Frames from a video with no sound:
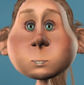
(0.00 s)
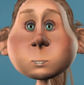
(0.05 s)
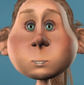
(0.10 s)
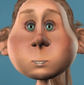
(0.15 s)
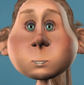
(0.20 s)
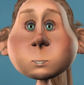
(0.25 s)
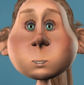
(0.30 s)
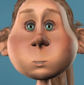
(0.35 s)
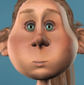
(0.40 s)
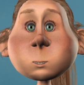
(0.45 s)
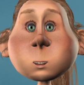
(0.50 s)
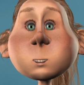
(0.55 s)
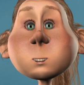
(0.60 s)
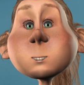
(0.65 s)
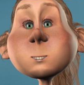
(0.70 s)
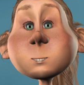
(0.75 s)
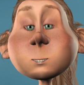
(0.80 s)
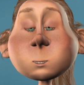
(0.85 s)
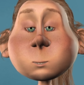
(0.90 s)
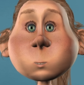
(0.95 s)

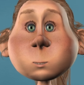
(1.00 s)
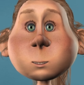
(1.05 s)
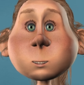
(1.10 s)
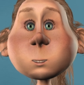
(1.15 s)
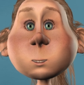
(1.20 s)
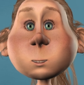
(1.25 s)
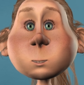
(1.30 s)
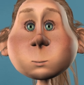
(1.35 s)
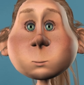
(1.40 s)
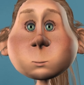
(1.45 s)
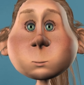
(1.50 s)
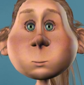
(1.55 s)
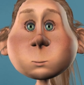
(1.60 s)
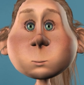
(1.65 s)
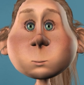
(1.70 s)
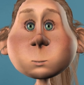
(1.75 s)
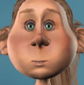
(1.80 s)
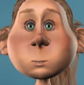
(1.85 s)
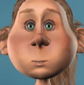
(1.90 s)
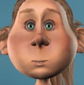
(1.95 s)
Superlative degree.
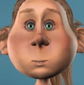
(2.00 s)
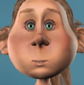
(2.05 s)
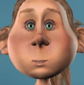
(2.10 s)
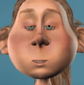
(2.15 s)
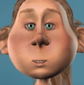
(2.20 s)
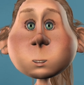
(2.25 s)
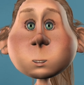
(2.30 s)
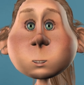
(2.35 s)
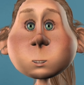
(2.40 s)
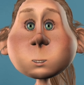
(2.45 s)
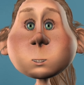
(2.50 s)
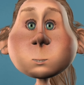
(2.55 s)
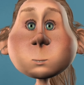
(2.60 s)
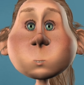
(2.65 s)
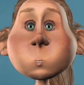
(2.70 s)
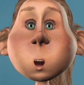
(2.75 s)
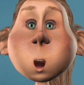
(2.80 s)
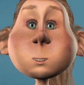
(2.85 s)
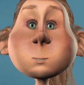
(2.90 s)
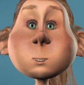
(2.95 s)
To
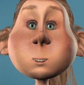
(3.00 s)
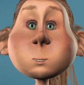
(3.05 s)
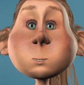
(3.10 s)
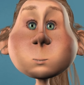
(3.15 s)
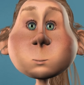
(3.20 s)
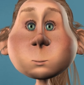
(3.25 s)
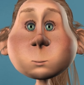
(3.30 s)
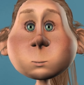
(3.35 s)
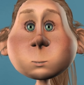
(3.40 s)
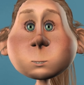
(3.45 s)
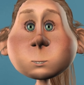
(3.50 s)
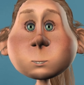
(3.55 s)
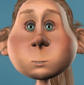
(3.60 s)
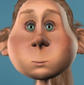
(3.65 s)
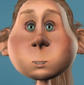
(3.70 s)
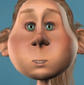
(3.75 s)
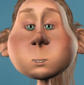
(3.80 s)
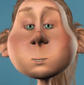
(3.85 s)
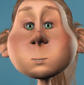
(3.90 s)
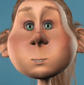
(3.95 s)
highlight the
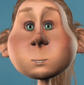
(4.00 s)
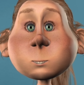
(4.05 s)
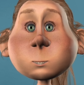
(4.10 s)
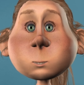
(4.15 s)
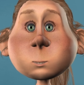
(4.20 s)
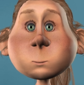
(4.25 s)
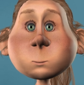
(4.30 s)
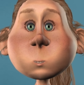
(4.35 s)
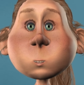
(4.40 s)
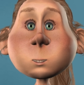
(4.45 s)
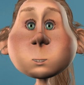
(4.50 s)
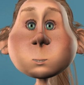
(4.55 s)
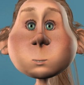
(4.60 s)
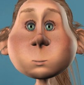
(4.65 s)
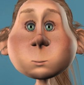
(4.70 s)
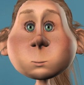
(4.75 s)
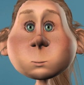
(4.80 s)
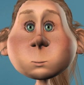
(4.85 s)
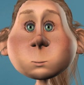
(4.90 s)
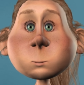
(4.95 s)
highest
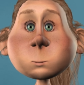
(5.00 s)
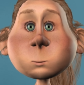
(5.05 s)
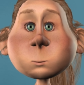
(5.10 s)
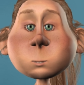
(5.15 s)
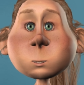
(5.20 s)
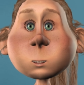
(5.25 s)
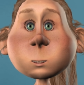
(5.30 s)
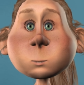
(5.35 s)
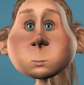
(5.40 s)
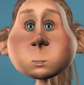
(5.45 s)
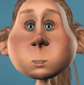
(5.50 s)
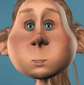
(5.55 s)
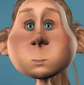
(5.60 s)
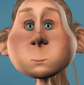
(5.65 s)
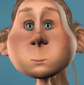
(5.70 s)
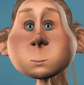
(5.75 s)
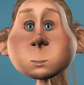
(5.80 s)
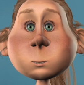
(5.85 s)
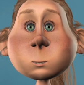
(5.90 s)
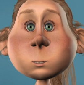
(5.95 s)
degree and
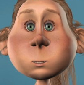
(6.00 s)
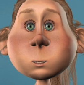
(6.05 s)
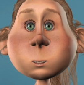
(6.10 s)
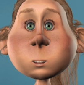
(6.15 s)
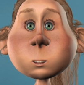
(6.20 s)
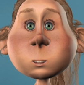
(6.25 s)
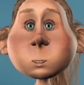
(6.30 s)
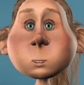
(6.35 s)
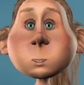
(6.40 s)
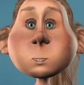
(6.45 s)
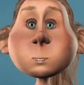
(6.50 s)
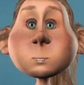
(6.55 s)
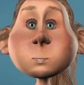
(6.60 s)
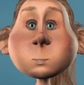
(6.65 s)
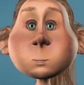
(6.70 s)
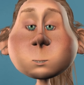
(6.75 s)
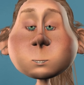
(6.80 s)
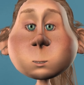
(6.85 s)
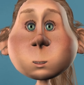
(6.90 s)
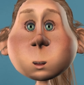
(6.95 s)
add
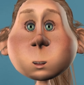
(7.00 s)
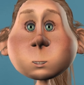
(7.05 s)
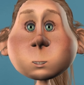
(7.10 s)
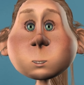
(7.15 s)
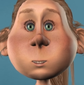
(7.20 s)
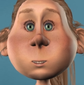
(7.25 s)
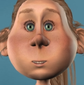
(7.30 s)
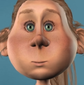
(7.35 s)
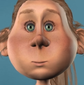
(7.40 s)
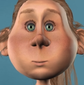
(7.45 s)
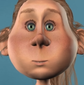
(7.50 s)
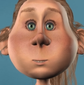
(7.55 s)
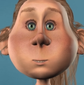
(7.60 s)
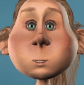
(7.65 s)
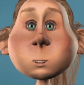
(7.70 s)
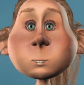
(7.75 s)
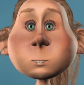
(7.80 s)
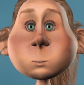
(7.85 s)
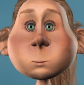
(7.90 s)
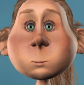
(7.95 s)
est or
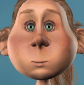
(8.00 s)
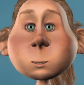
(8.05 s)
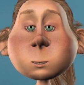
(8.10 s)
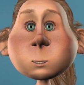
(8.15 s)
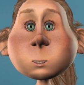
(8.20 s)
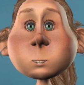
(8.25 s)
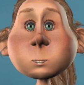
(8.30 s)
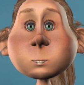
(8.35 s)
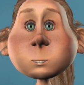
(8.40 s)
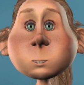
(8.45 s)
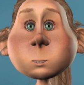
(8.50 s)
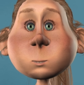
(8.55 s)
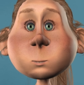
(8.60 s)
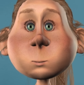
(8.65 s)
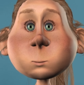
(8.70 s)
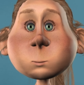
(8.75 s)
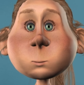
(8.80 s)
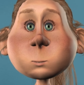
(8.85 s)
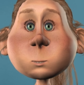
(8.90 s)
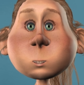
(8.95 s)
use
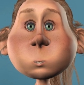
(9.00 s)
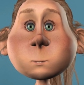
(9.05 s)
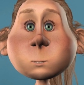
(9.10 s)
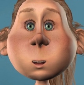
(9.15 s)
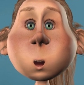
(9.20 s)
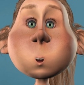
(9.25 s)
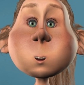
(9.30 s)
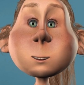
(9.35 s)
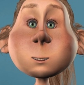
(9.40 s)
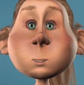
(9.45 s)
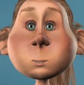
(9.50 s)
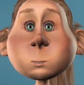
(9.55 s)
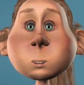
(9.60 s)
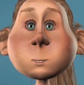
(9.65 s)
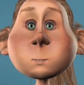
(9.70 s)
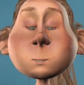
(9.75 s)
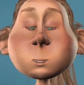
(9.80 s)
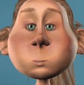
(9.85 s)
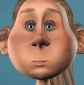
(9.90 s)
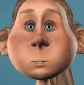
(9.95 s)
most before the
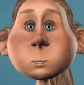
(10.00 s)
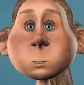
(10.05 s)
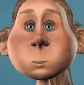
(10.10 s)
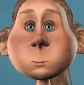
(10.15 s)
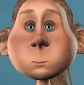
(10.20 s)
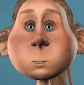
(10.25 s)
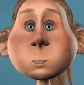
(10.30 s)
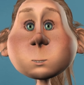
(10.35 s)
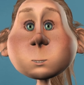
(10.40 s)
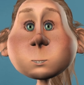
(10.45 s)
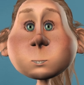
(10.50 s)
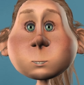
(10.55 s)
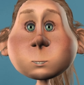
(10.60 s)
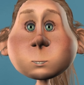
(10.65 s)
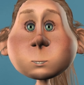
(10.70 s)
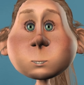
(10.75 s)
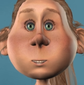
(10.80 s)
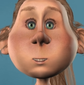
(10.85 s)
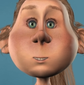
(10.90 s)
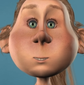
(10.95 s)
adjective, like
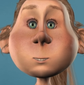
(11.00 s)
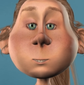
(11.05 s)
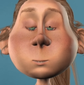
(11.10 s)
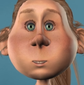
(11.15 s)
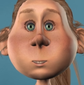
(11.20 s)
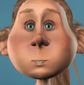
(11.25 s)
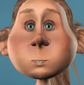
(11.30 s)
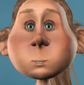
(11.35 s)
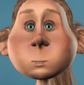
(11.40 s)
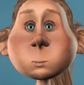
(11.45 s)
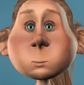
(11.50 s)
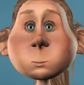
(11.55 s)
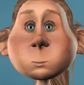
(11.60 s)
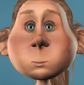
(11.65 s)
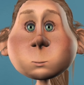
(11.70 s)
fastest.